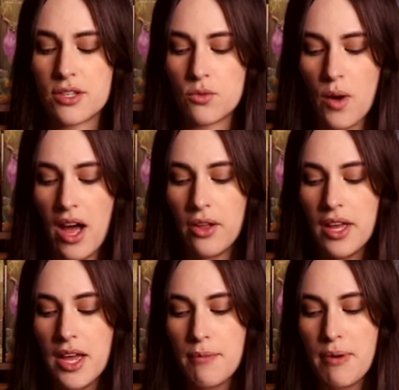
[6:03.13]
as well.
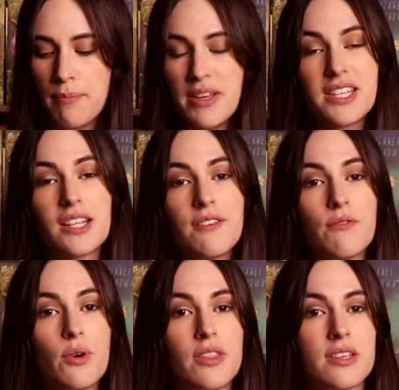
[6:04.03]
But basically
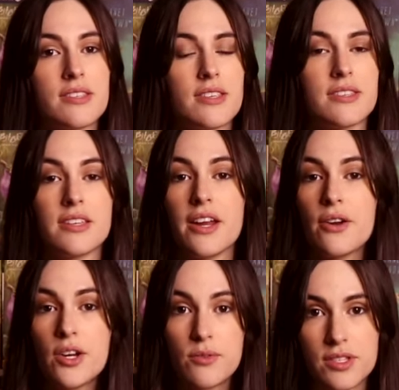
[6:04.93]
for this
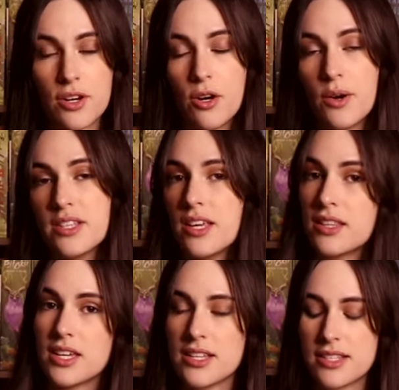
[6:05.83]
scenario 0, it's like
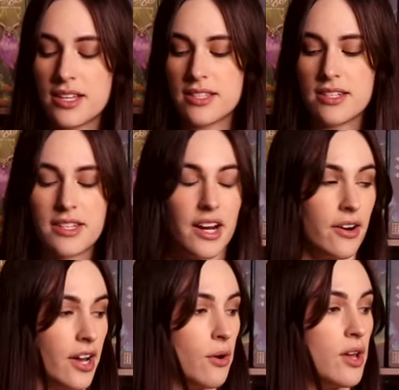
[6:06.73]
the easiest
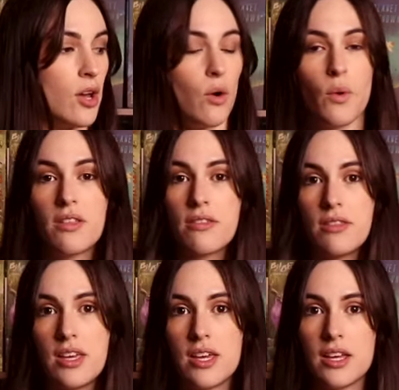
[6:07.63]
scenario. With
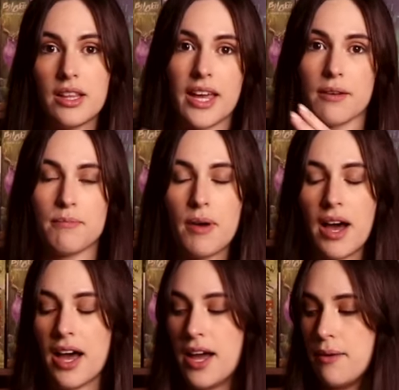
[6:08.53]
the like
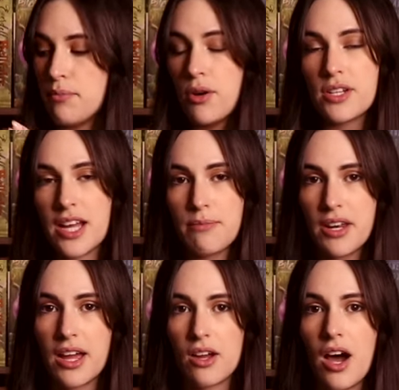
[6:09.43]
prototype that
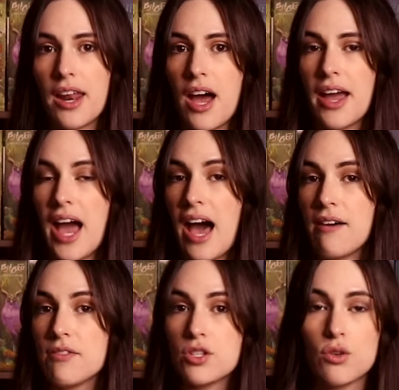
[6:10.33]
I got, I
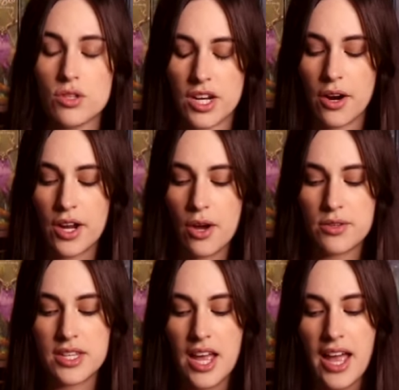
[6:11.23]
have 2
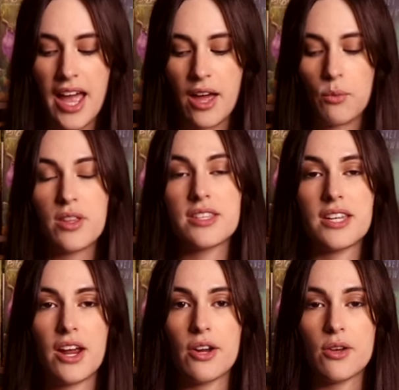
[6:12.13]
scenarios, and with
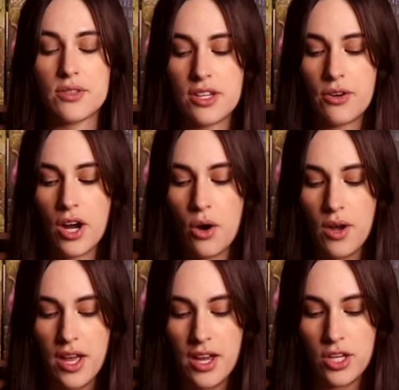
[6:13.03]
scenario 0,
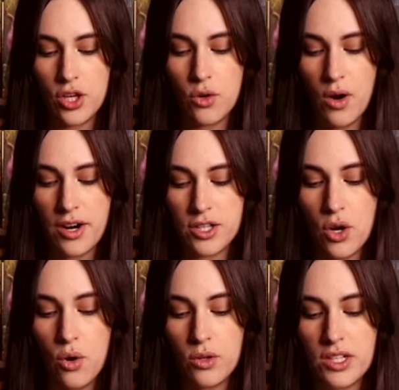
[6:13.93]
you are
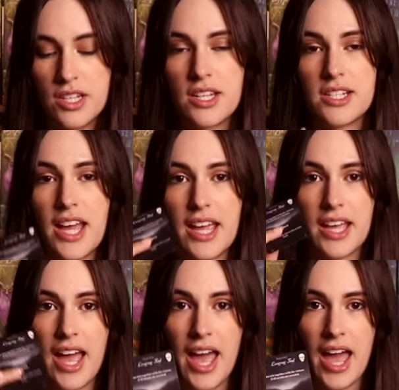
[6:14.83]
told to
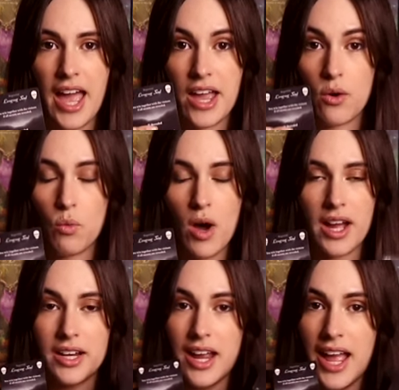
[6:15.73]
take
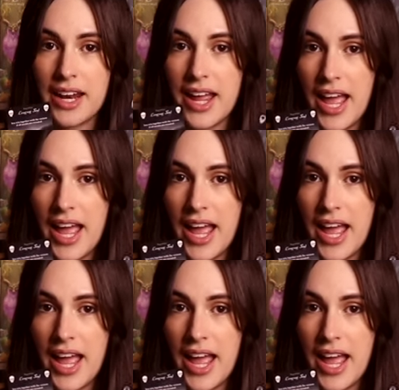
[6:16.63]
A1 and